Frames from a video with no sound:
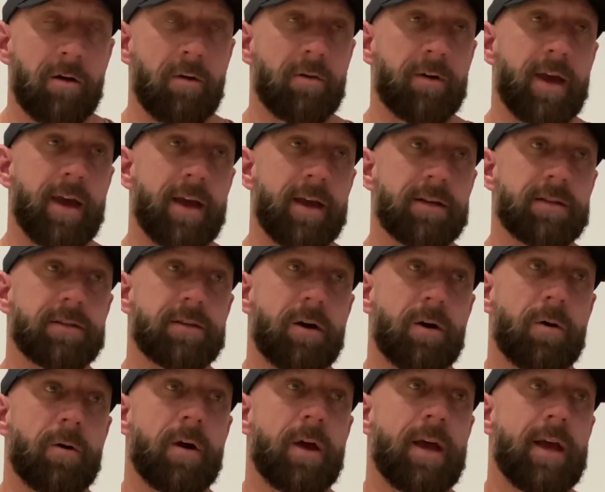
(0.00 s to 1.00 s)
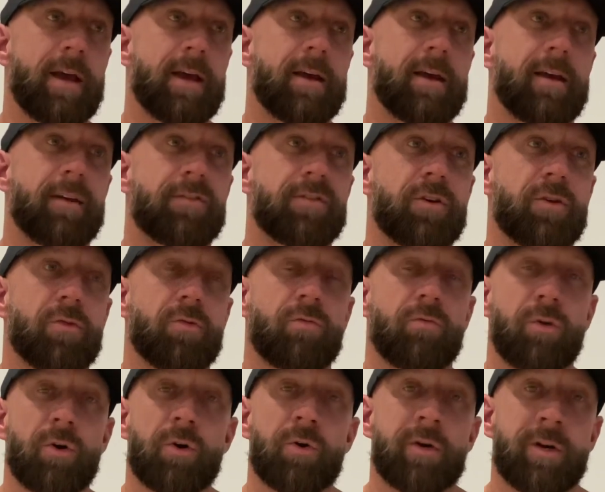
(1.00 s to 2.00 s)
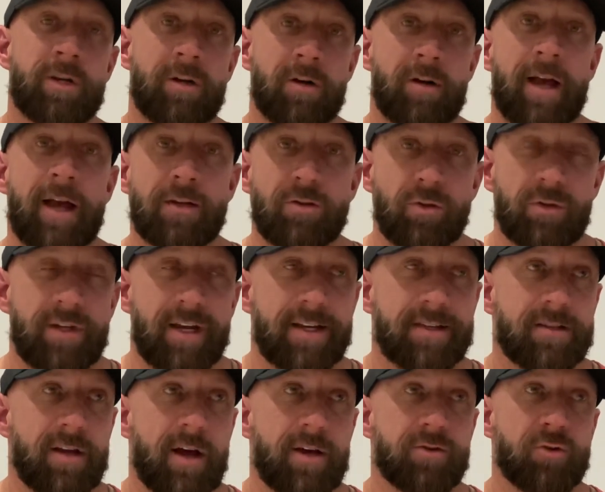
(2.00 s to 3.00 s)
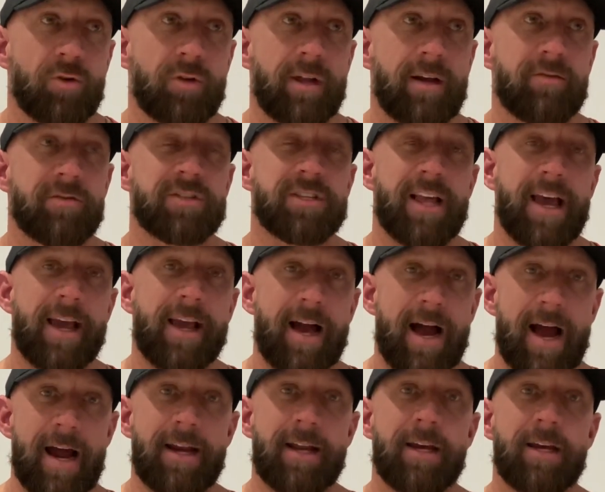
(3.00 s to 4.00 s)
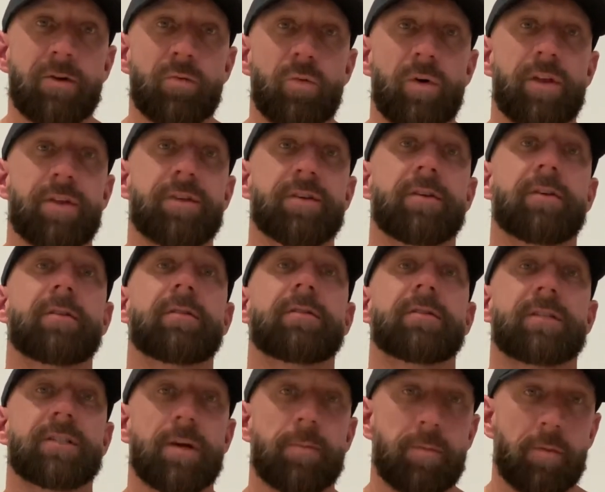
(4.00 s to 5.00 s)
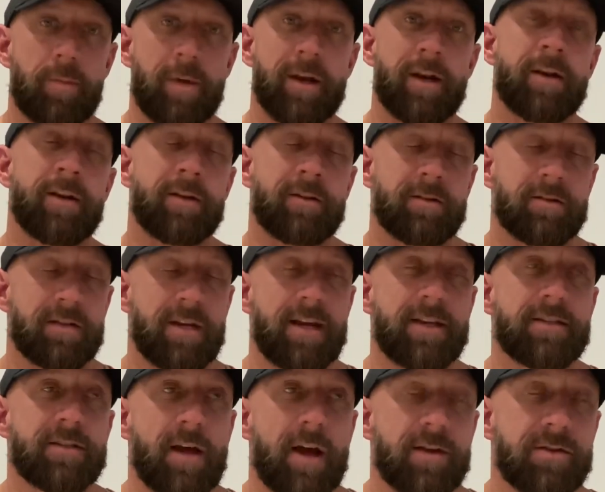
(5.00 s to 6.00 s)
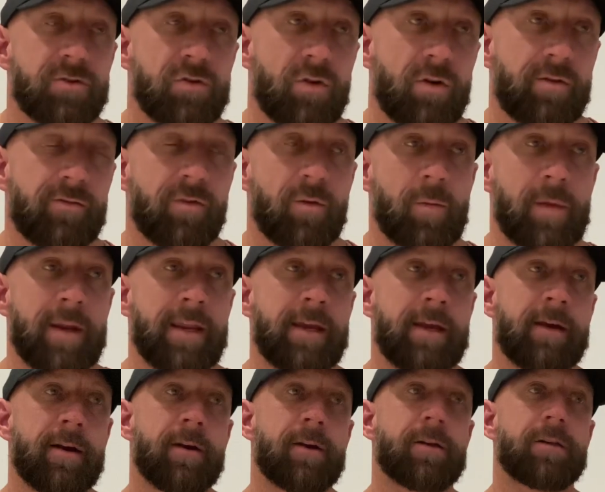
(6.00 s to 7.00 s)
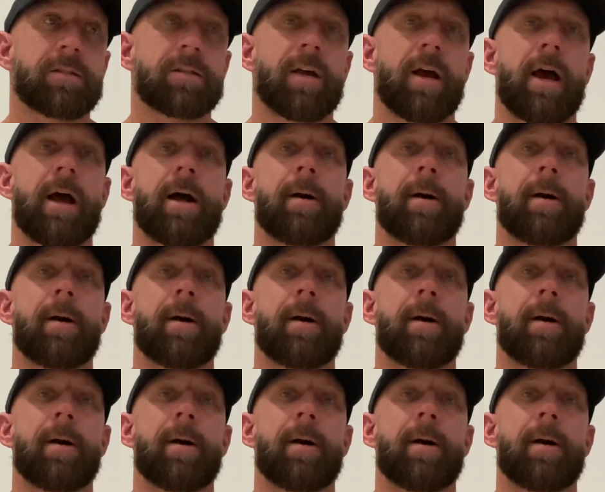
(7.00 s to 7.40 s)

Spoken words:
Okay, so if you ruin your natural testosterone levels like I did with supplementing testosterone for many years,